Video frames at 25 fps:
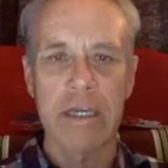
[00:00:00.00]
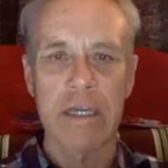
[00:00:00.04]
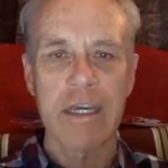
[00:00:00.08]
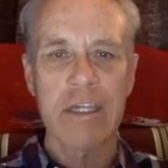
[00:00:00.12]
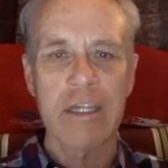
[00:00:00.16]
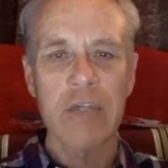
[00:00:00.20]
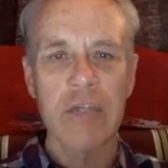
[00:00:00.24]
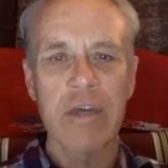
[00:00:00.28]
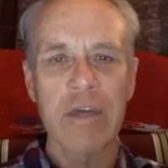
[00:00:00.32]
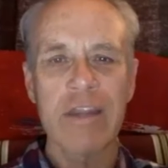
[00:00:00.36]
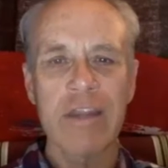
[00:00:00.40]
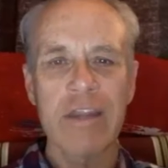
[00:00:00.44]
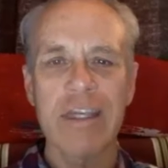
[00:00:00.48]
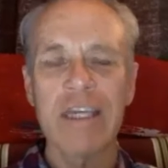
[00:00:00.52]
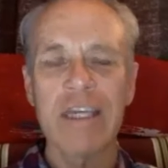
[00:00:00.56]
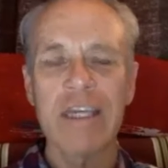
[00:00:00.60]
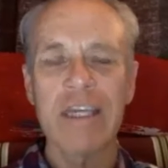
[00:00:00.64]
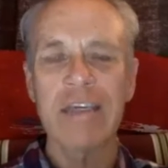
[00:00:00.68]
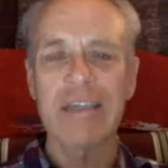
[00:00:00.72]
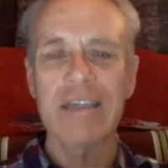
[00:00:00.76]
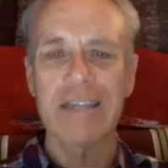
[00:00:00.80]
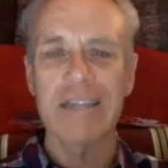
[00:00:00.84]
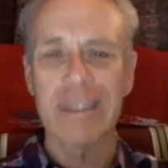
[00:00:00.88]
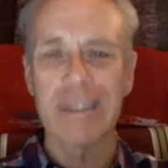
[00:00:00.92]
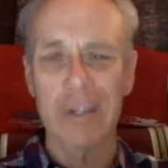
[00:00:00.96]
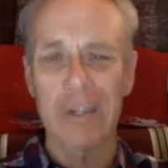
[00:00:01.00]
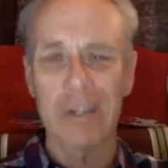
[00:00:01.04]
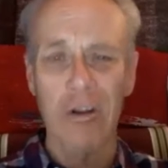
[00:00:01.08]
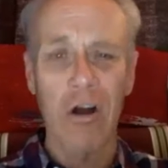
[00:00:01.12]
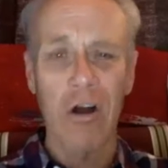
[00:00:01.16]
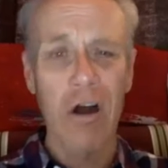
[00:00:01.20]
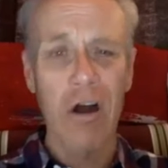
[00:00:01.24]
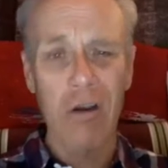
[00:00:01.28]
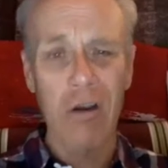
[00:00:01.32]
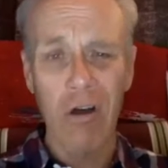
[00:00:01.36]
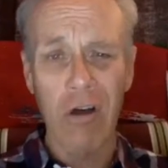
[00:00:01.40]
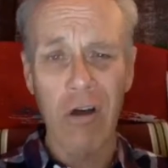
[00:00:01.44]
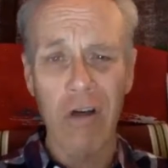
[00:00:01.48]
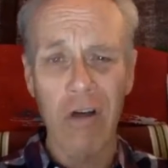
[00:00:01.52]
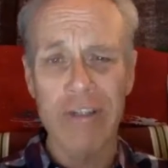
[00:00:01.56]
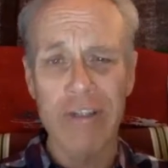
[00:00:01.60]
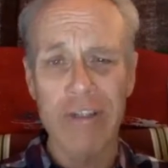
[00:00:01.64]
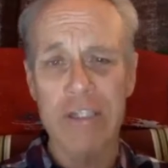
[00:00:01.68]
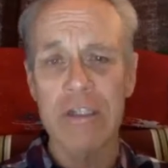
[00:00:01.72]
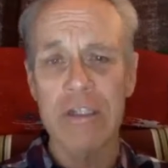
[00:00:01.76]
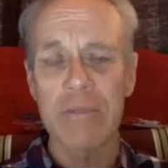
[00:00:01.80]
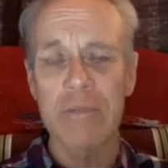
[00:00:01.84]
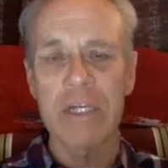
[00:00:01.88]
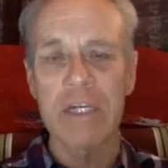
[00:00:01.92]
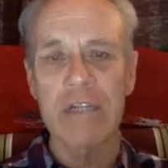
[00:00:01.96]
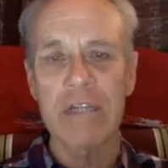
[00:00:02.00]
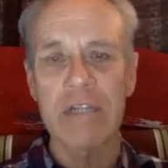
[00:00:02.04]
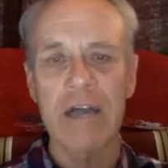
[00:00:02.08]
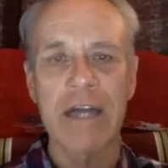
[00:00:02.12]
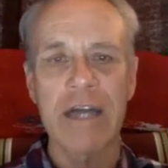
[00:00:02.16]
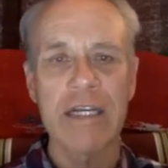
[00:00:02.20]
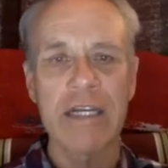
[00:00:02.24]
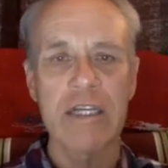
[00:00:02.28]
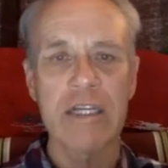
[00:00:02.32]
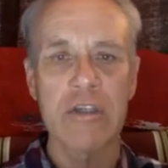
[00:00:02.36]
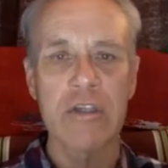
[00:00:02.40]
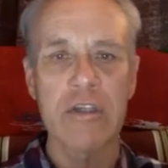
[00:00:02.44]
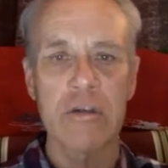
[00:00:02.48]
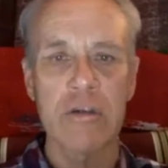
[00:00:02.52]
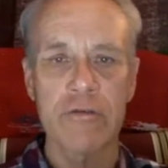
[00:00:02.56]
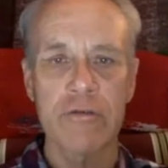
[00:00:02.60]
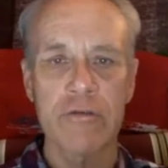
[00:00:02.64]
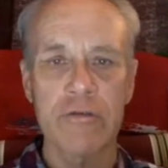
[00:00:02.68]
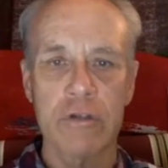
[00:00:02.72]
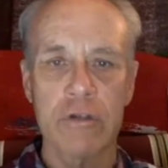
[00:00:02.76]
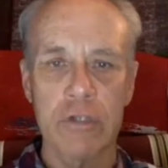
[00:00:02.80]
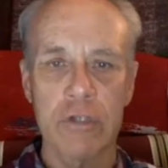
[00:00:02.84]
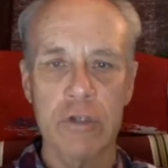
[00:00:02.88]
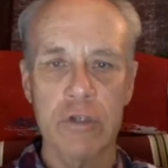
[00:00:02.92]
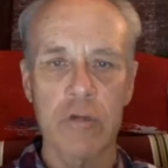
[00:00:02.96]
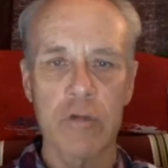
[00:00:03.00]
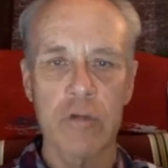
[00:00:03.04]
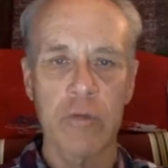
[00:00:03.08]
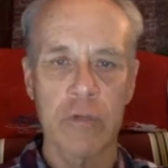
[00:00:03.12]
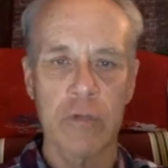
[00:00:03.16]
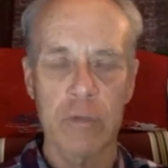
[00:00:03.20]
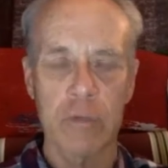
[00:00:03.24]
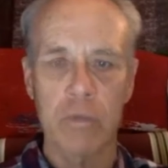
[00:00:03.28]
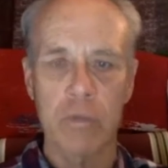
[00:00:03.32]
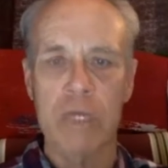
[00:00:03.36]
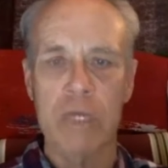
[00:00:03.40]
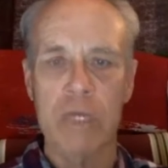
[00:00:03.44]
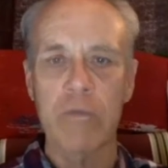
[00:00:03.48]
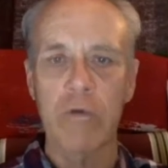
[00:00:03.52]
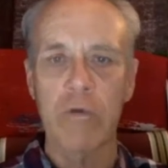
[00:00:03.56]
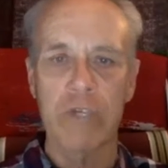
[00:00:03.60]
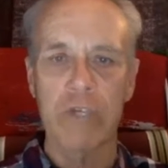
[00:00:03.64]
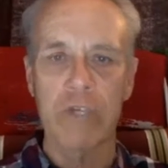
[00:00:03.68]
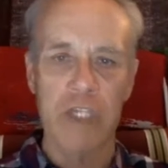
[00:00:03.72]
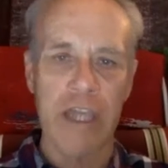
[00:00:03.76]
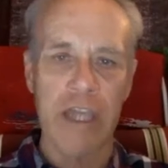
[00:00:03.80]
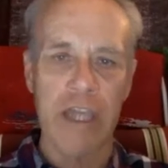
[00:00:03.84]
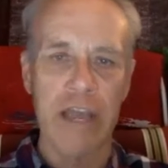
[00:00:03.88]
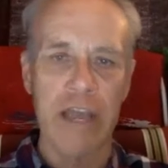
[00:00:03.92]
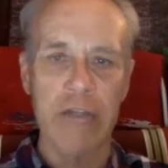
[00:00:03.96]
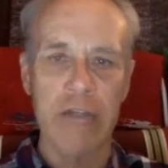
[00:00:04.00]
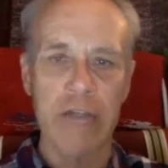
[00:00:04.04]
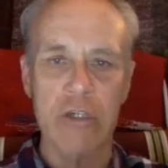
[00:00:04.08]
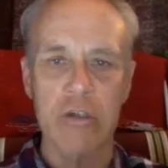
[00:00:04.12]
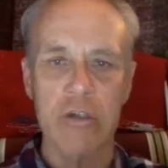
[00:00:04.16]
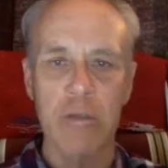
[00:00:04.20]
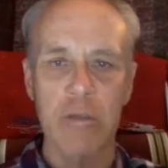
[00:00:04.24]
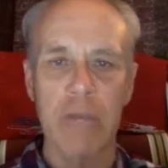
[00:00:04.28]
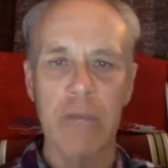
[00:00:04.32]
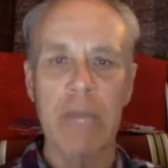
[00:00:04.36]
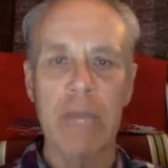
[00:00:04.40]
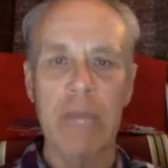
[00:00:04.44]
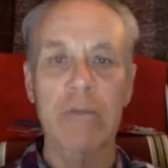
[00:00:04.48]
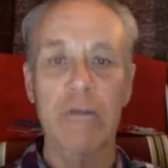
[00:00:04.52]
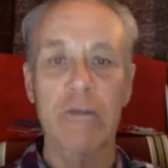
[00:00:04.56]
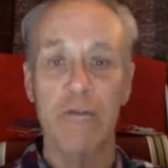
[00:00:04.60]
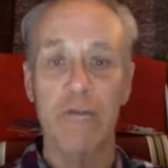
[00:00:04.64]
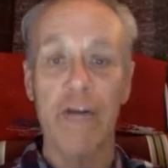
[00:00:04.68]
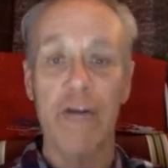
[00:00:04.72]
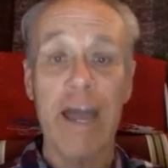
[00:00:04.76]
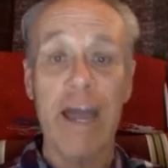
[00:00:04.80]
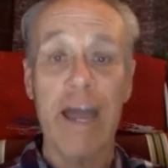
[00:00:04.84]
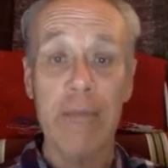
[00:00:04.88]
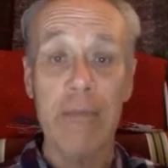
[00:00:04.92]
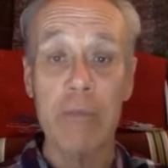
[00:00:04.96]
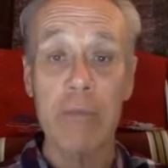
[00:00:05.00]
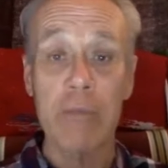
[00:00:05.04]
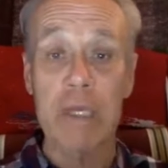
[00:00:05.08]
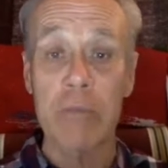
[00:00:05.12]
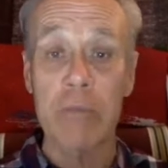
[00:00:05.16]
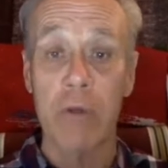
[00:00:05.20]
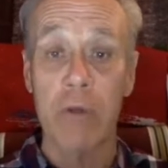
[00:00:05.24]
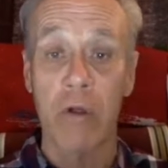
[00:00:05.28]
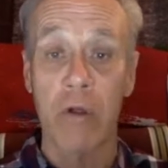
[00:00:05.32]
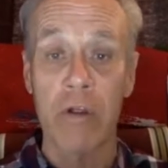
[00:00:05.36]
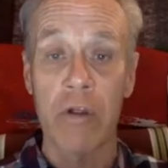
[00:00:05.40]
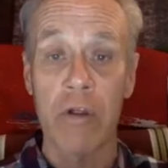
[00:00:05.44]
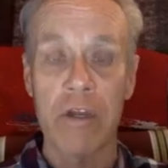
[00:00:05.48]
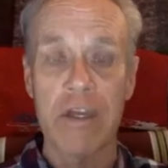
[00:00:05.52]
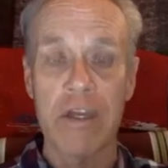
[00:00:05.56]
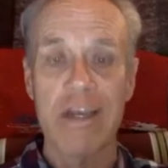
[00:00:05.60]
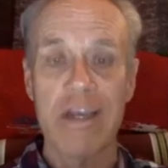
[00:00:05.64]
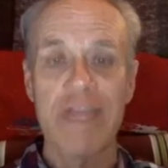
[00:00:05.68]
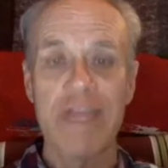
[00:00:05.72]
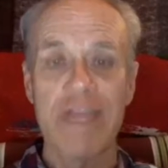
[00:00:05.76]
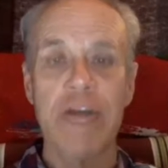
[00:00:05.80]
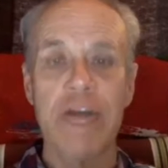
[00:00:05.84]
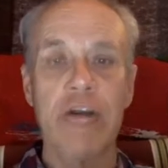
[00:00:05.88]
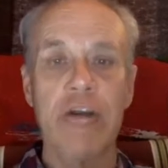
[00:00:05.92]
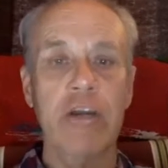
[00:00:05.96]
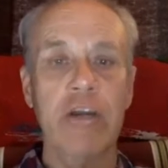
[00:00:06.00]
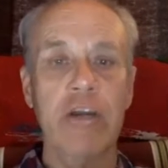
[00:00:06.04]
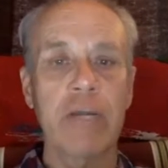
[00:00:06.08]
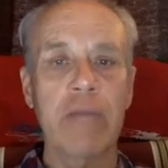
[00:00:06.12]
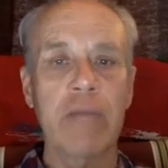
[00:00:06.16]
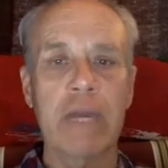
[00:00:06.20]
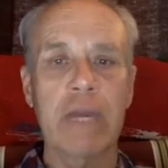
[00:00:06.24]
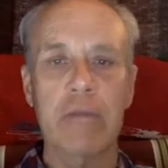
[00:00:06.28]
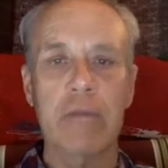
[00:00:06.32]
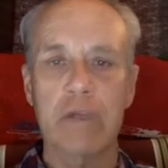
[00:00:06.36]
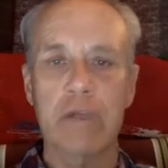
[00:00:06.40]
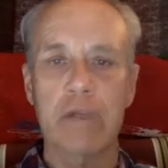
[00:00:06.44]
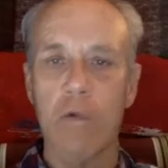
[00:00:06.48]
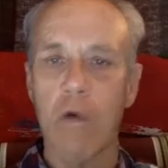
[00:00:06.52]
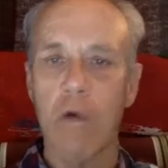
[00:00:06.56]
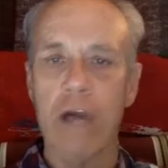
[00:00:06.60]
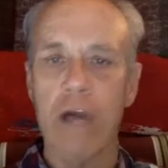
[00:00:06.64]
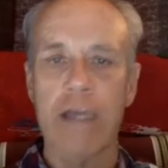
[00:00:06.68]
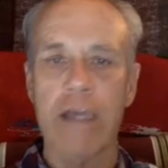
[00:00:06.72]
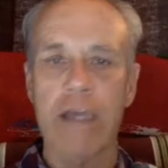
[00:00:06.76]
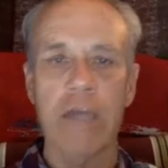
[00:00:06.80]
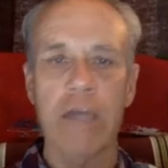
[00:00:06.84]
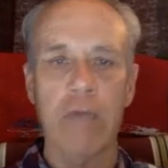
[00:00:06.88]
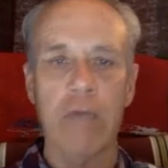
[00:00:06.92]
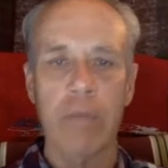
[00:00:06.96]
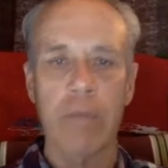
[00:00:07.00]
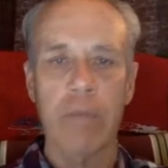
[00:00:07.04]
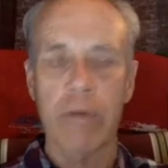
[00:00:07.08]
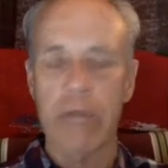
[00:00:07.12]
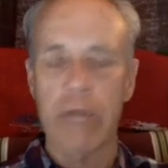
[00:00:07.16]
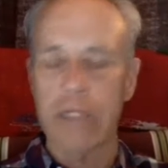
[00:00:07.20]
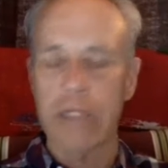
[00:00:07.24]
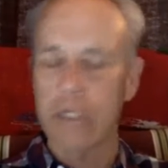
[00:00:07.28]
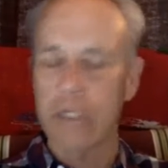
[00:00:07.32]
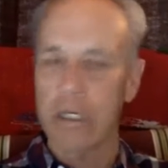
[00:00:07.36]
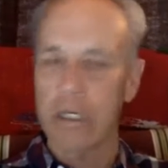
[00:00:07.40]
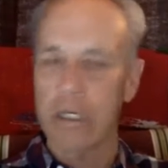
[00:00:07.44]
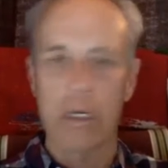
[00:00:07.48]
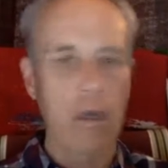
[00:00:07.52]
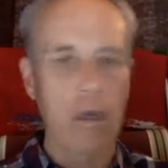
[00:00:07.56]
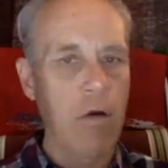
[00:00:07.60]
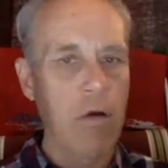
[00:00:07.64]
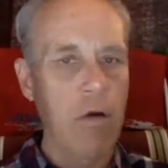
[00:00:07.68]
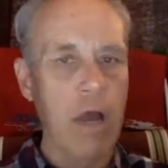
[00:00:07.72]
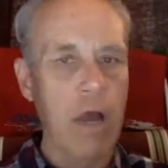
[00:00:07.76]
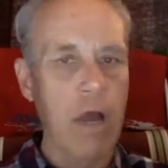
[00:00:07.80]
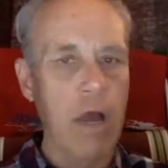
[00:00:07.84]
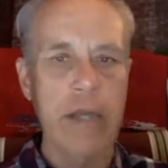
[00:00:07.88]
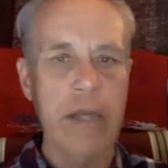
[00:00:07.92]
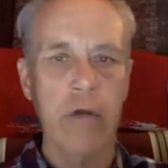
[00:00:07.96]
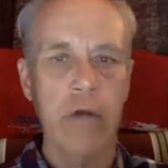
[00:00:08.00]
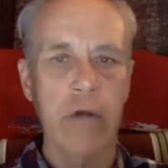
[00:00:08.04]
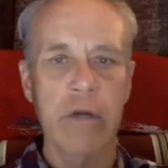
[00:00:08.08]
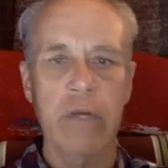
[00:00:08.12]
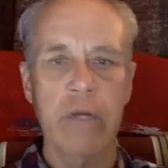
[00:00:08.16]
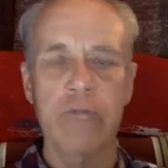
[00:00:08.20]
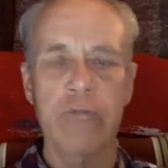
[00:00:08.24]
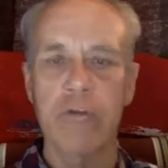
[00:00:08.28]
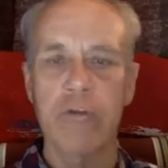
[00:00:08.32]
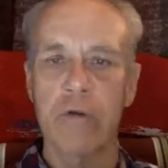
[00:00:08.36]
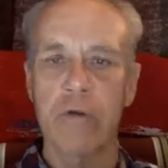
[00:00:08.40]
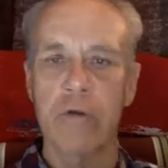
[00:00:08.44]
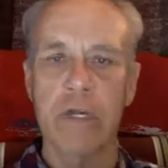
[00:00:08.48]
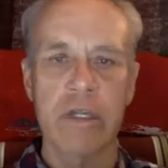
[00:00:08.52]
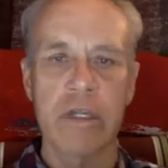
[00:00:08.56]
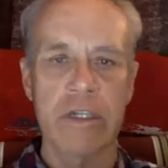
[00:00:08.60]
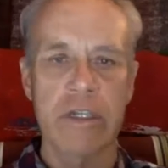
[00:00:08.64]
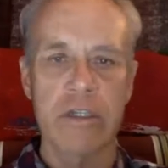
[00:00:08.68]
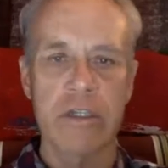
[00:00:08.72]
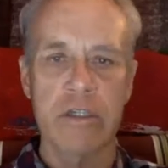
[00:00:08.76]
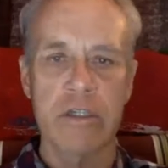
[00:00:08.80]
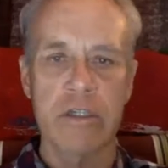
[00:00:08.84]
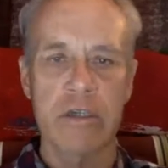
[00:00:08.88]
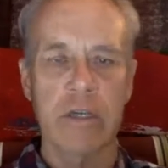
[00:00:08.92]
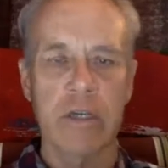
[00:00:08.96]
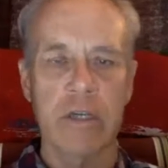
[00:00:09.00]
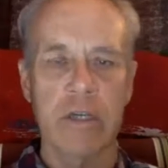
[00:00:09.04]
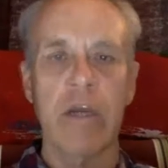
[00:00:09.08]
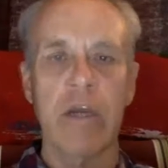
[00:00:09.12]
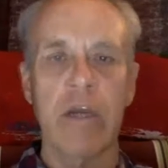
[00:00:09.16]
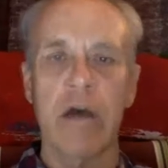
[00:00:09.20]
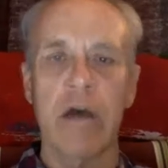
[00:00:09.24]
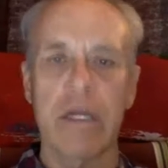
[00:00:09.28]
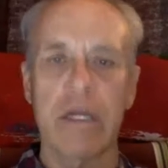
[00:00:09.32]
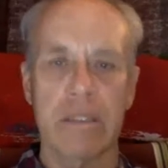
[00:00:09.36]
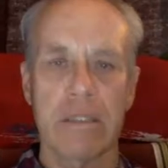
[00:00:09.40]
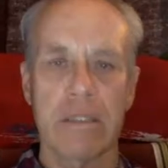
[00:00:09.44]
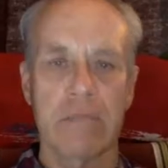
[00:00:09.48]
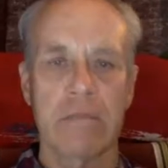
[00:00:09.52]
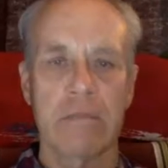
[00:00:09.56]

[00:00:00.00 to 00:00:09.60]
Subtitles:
So I think in the long haul, it's going to be a lot easier for consumers and people with challenges to be able to find people that are going to be able to walk into a project and go, I know what I'm doing, and this is going to be awesome.